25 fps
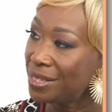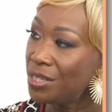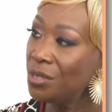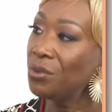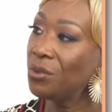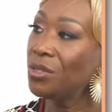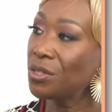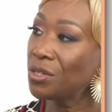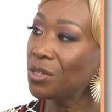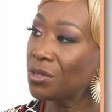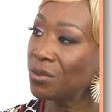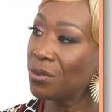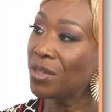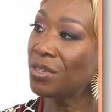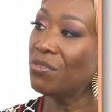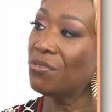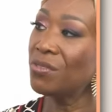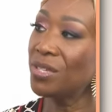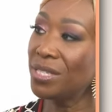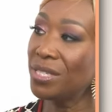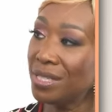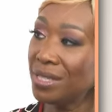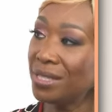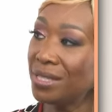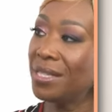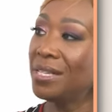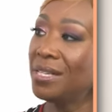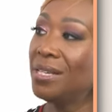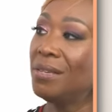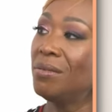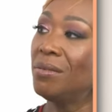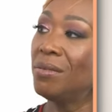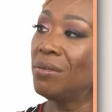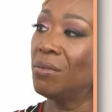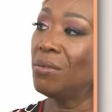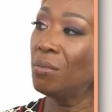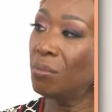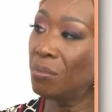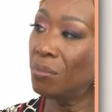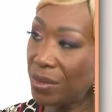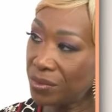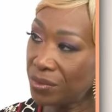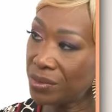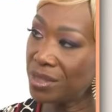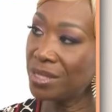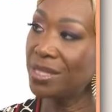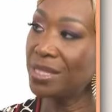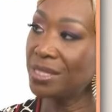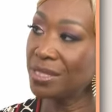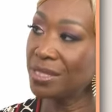You literally physically
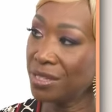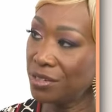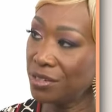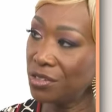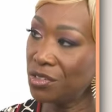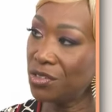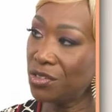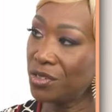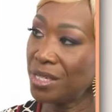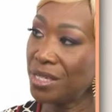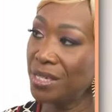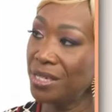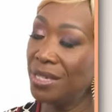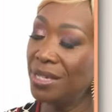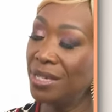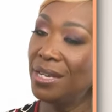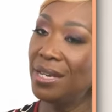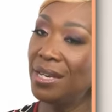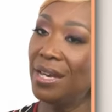built this country.